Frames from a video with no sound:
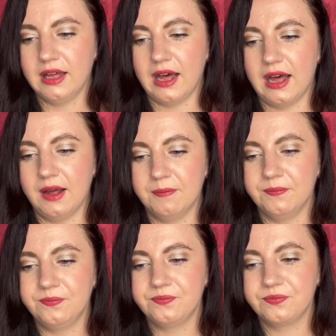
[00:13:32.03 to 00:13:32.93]

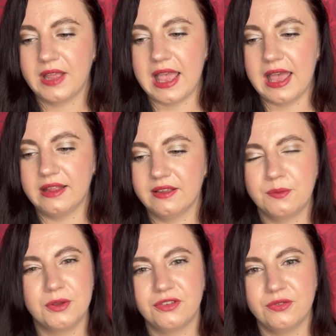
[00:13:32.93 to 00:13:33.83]
And
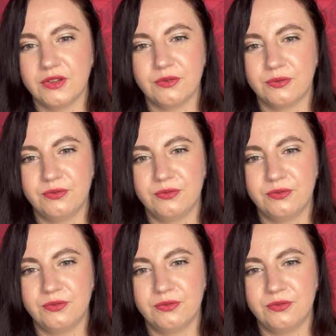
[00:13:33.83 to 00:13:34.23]
it wasn't